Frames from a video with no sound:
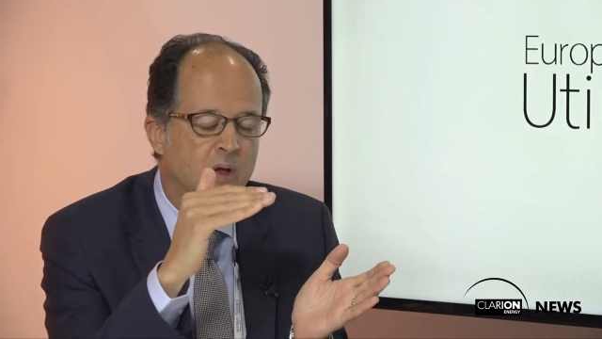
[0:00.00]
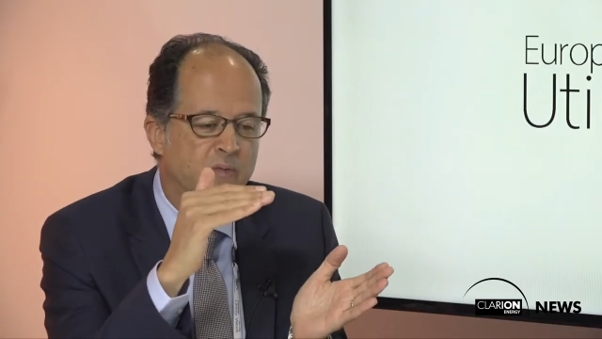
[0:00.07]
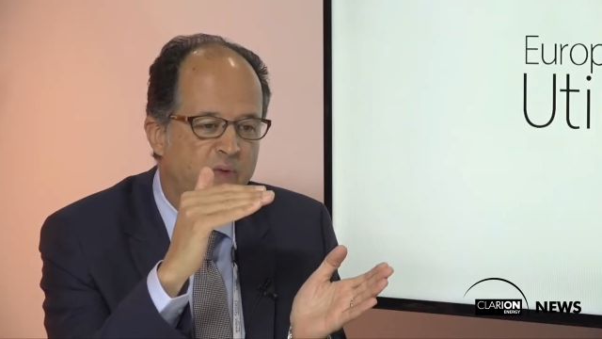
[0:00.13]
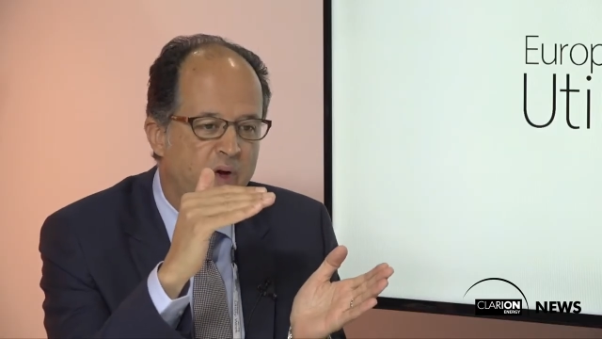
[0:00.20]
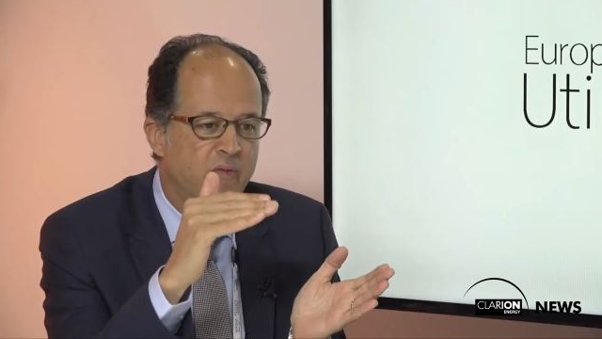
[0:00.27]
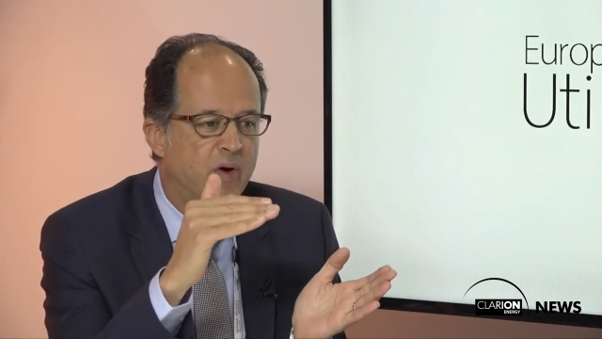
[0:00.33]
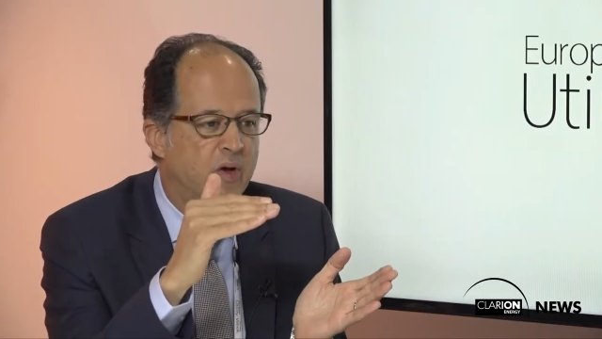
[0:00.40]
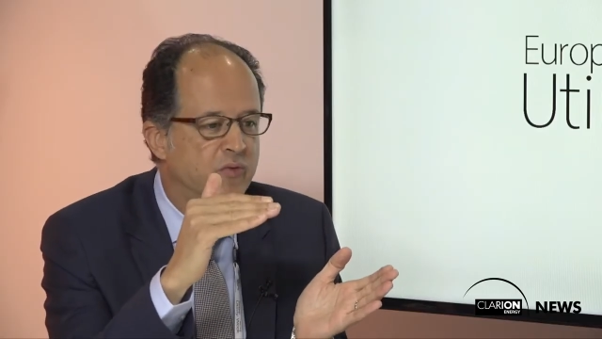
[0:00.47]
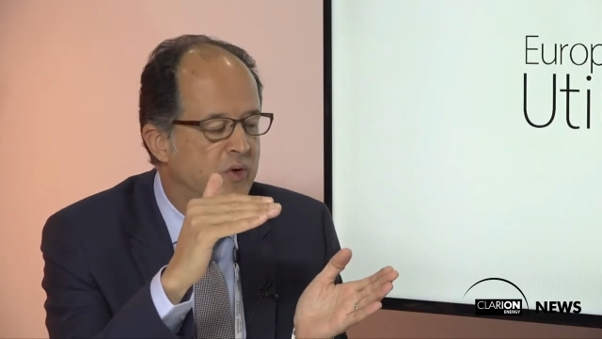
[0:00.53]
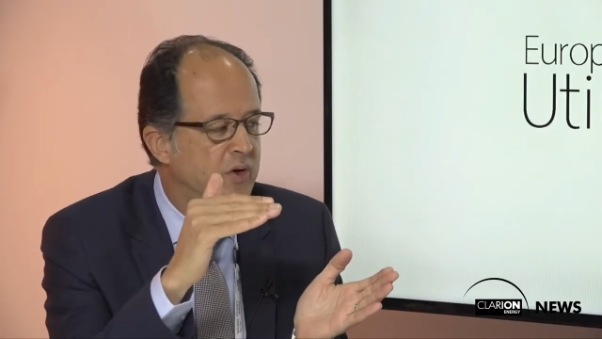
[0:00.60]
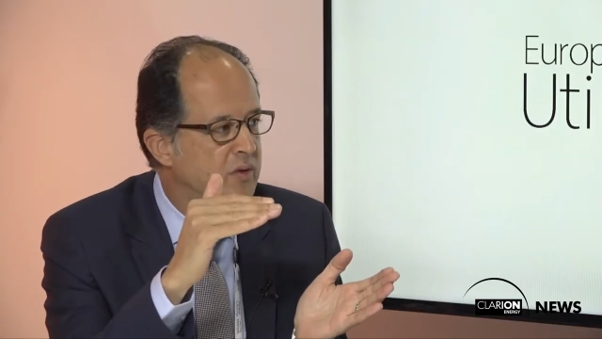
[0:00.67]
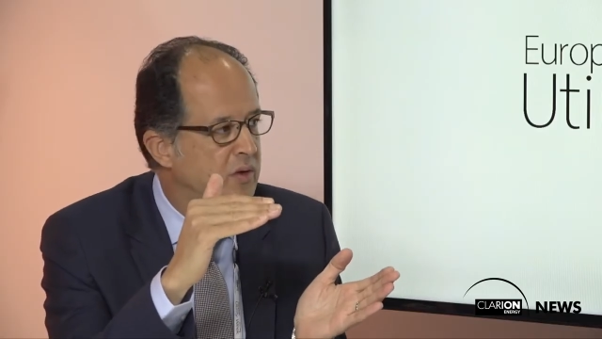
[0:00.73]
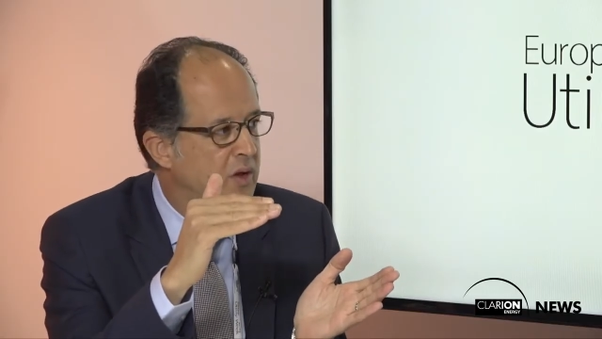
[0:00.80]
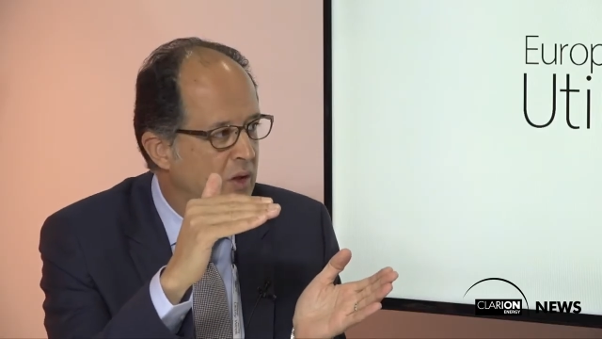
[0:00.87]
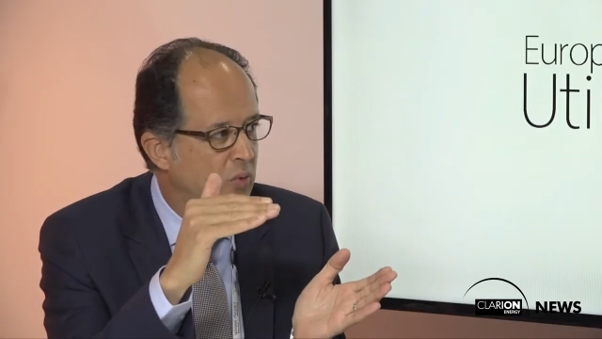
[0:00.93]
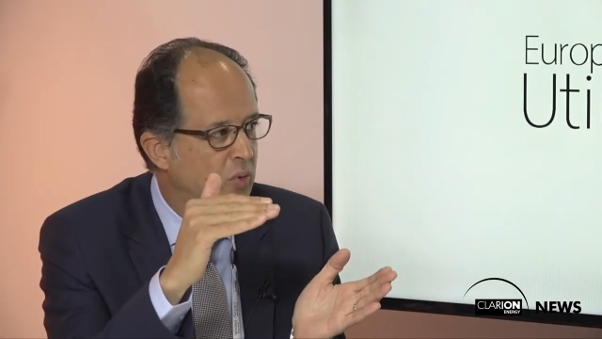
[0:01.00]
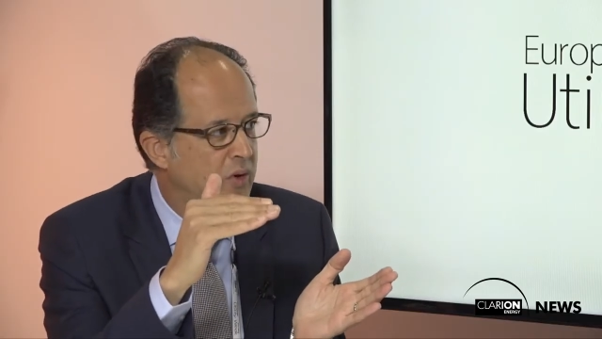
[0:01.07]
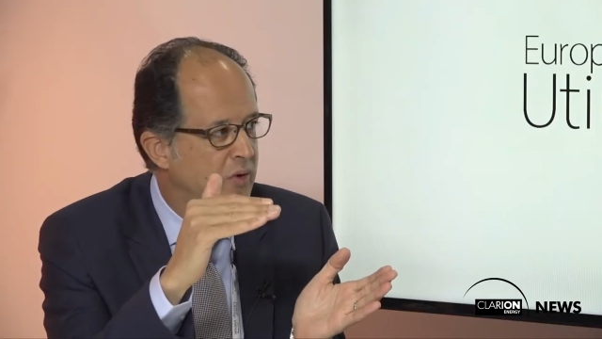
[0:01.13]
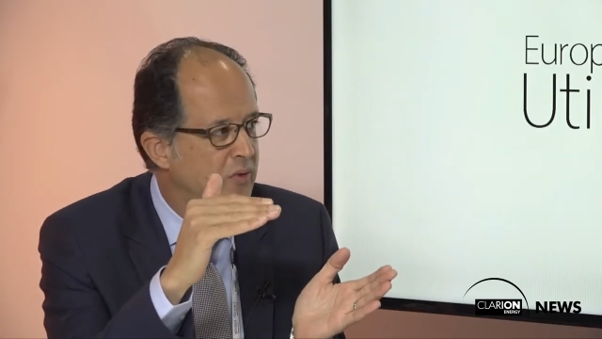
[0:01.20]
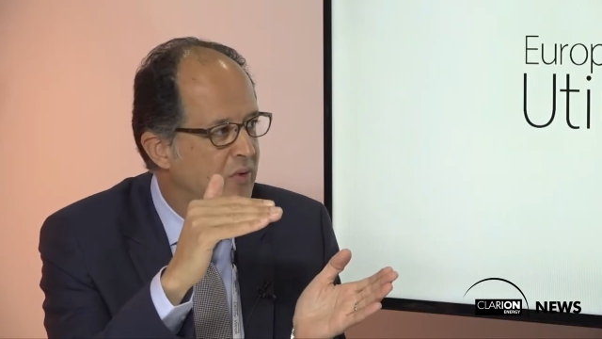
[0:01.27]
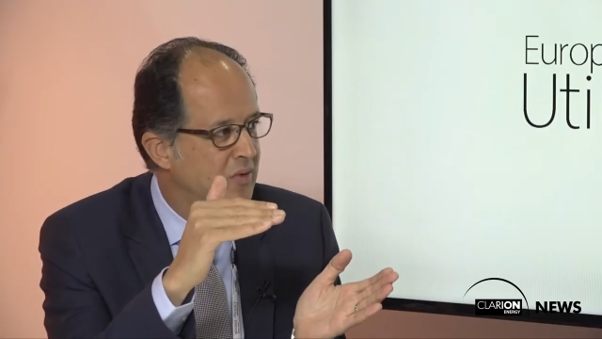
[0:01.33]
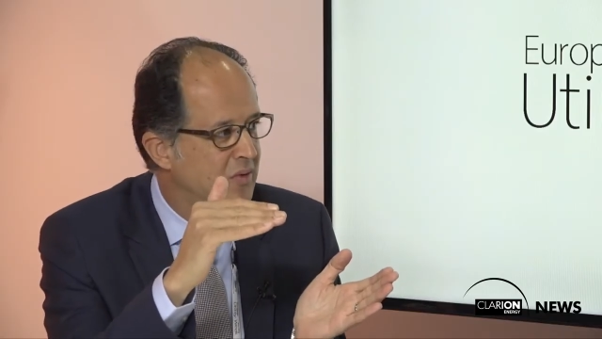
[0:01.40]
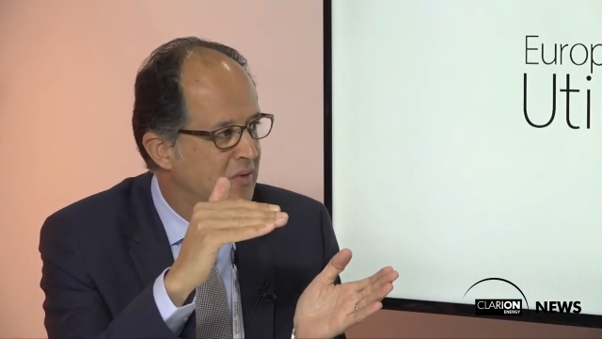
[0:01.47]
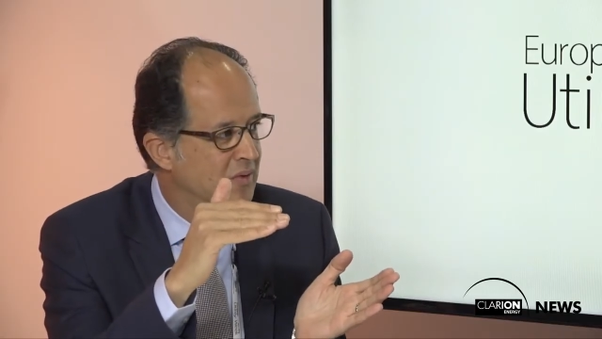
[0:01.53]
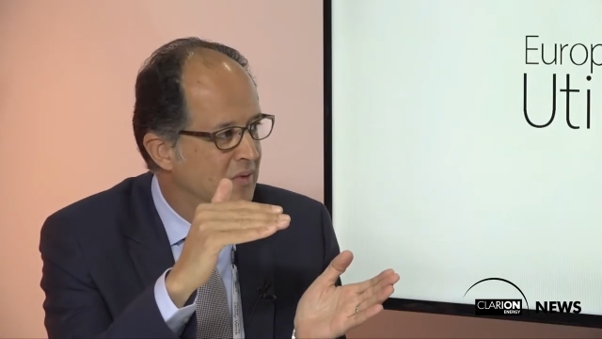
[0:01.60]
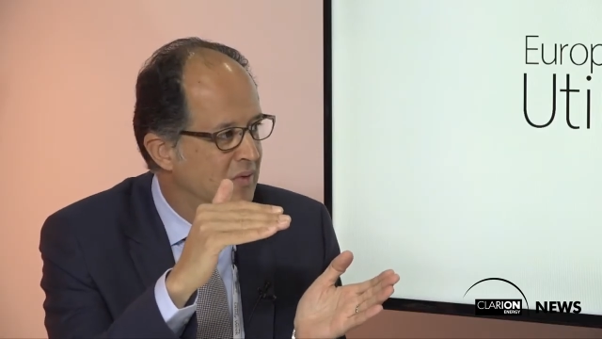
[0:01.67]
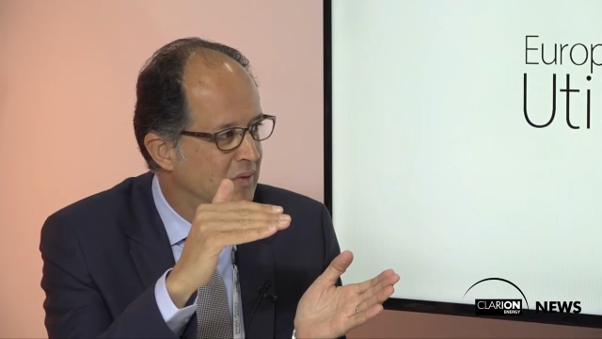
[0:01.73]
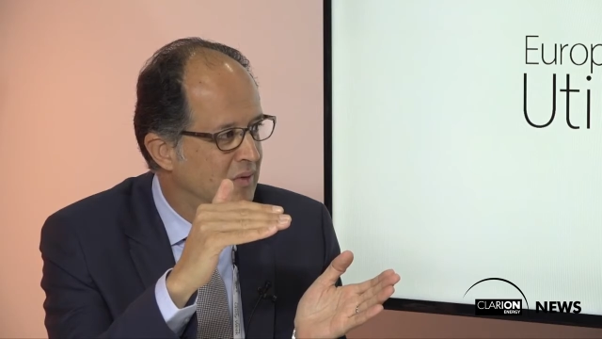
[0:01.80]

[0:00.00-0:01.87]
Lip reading: 500 kilohertz